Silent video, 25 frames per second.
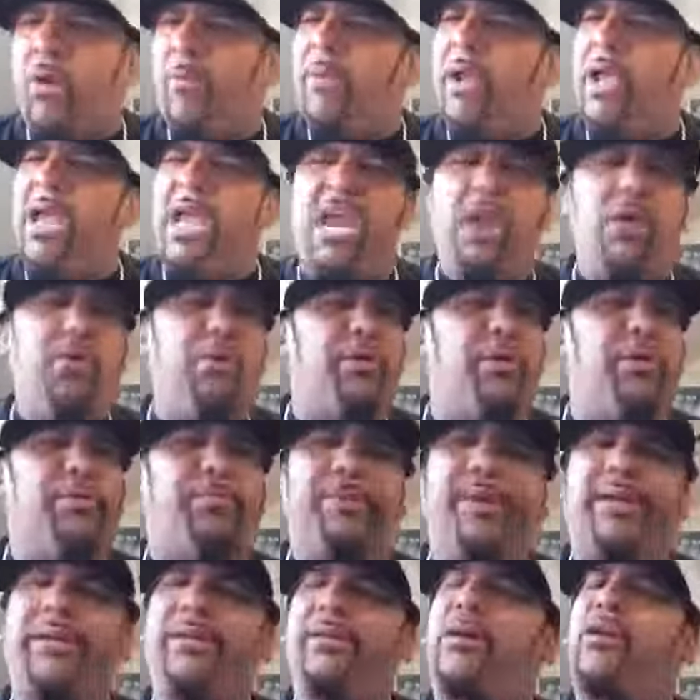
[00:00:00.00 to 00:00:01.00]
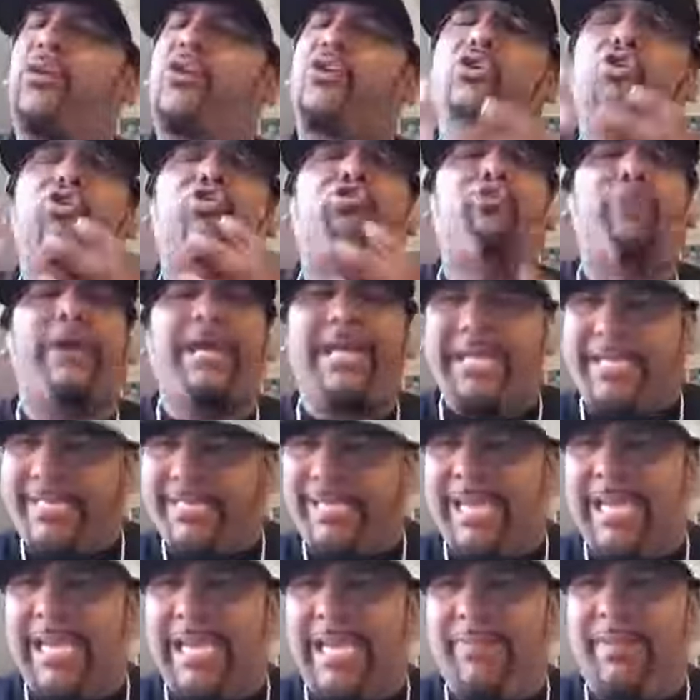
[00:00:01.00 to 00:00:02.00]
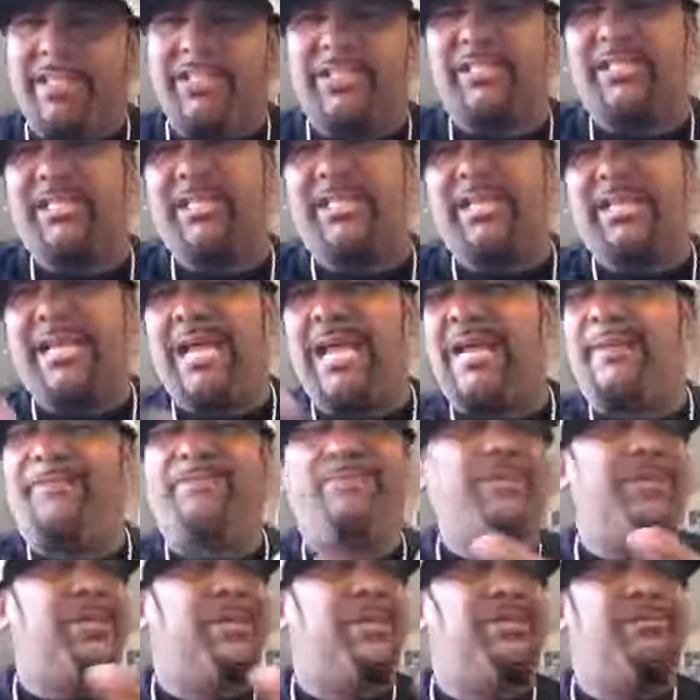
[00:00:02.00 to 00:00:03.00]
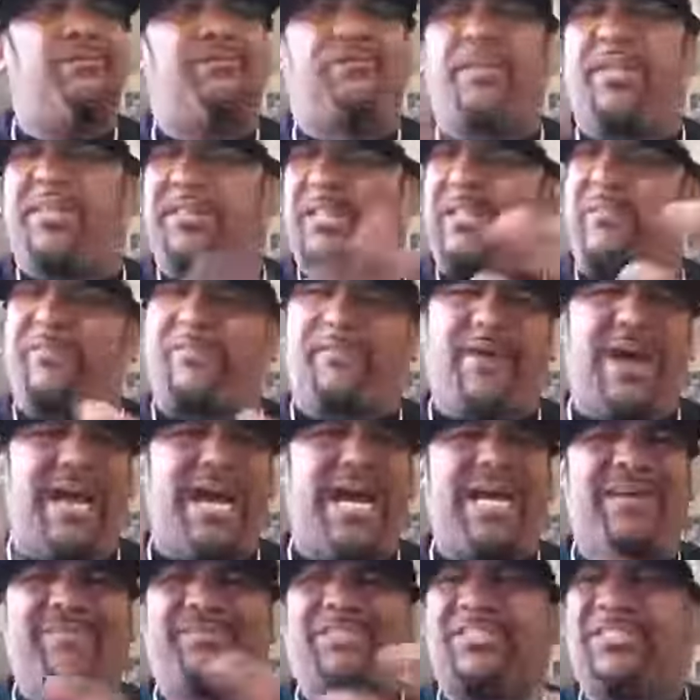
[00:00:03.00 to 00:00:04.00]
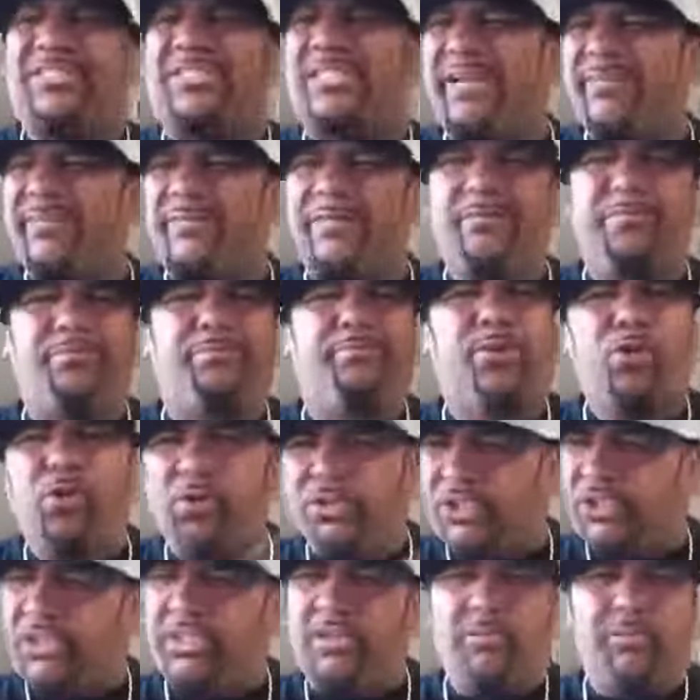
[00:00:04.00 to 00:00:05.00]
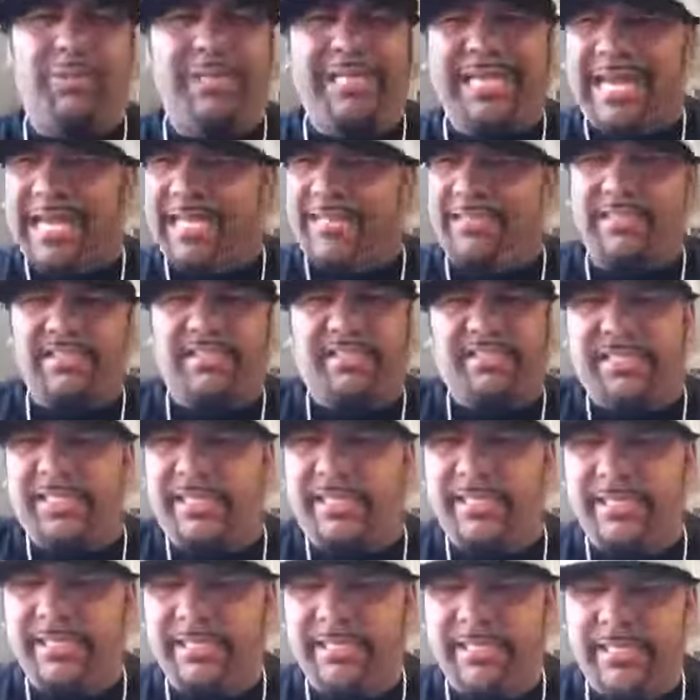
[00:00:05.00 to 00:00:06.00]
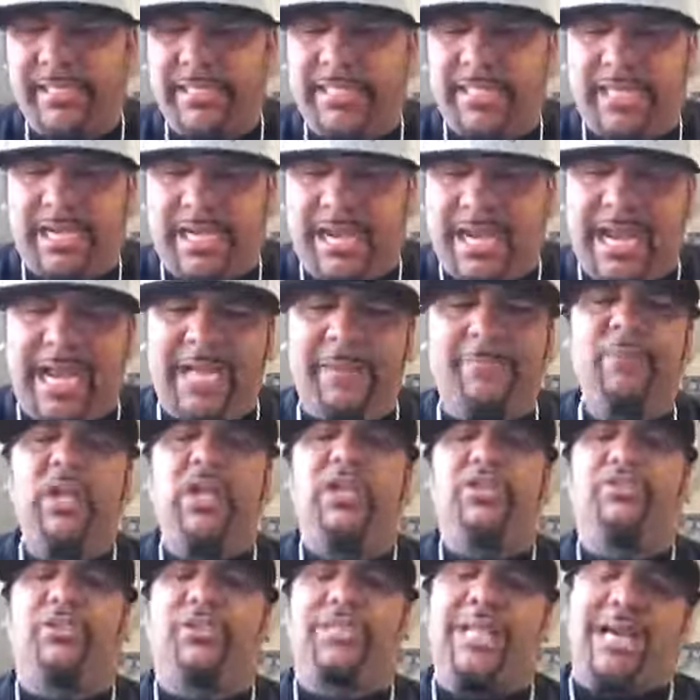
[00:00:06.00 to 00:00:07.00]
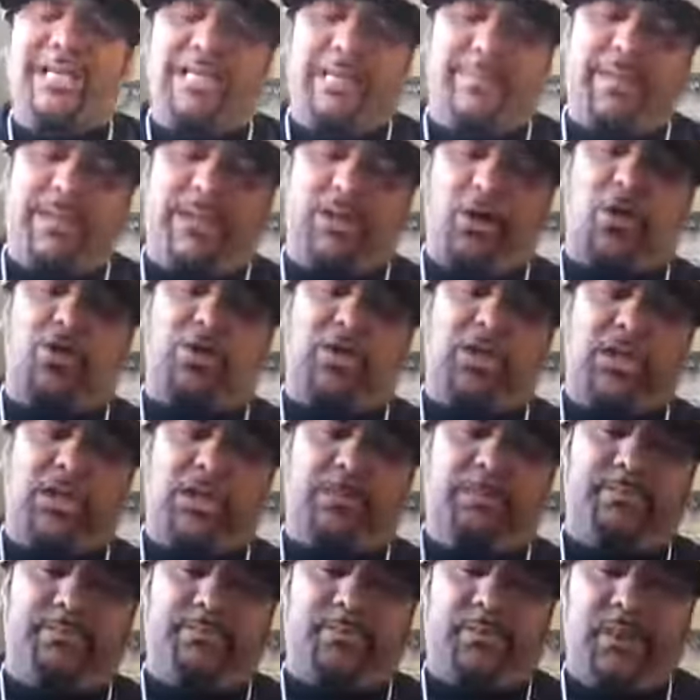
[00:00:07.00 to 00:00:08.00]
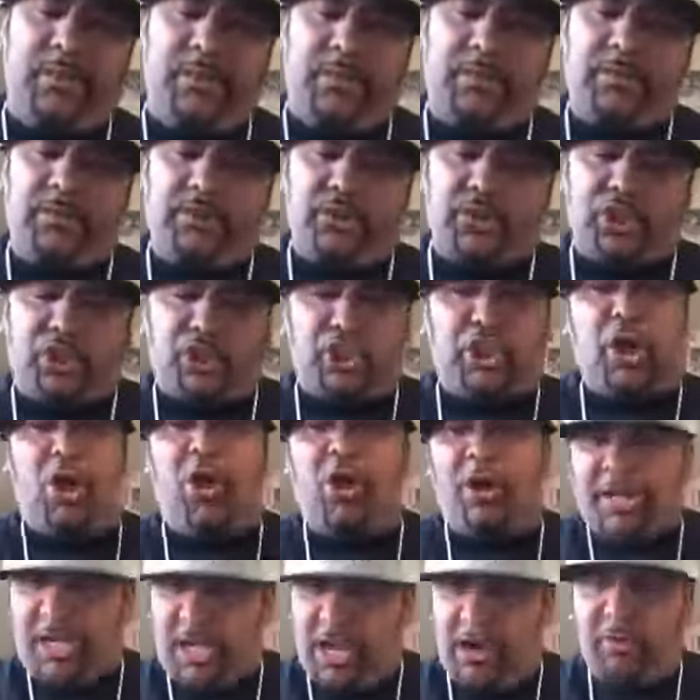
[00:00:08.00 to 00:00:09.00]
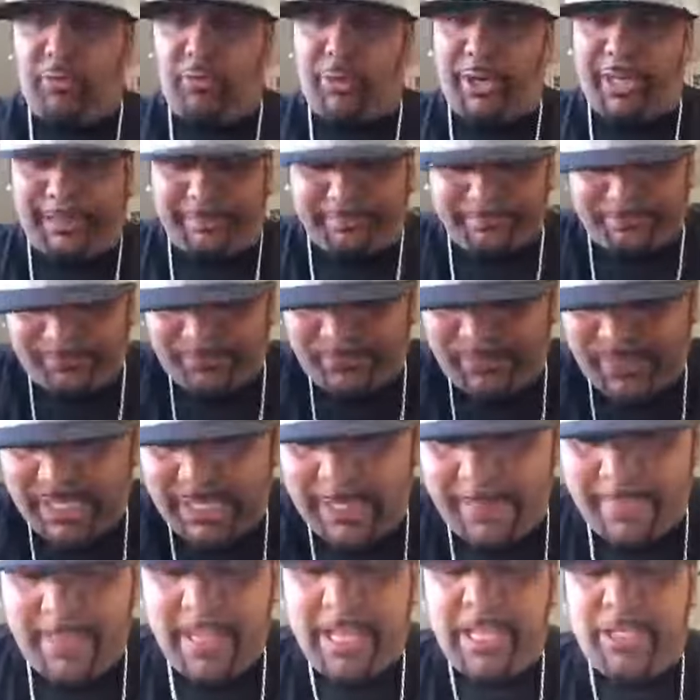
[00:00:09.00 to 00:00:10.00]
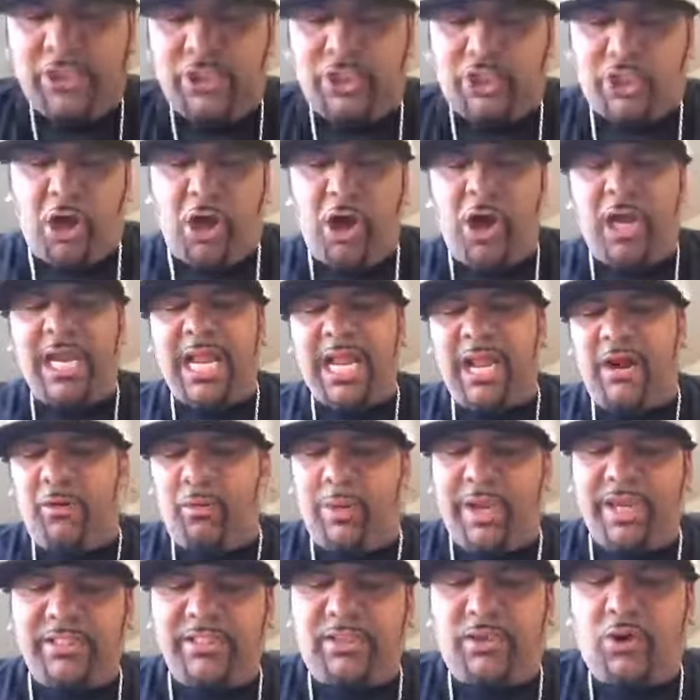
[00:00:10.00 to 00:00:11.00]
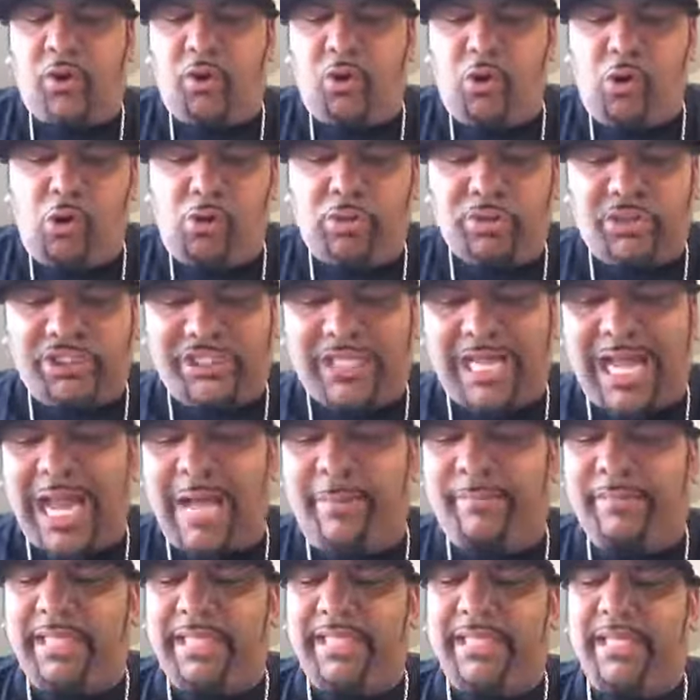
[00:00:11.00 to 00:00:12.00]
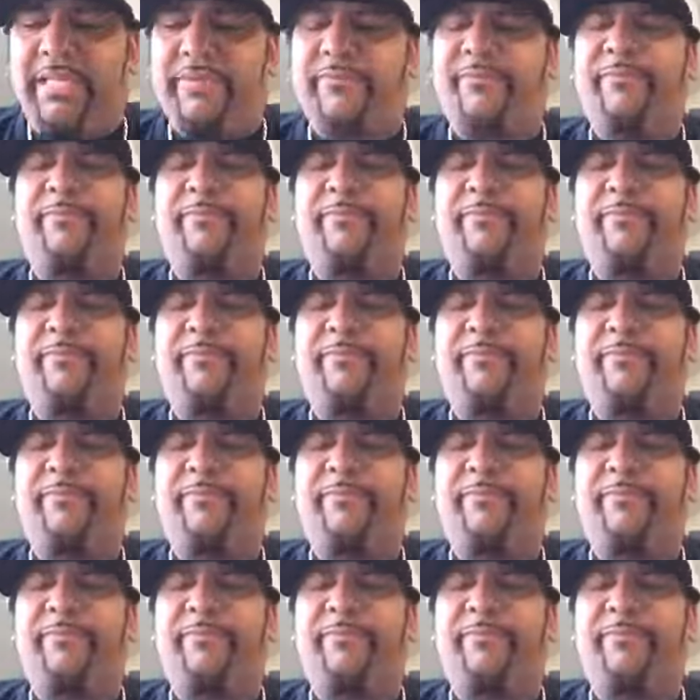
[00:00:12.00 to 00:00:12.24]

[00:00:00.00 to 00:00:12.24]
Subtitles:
but it would have been a great game instead of that 55-7 bullshit we had to see. All right? So now let me go to John Elway. John Elway is the all-time leader in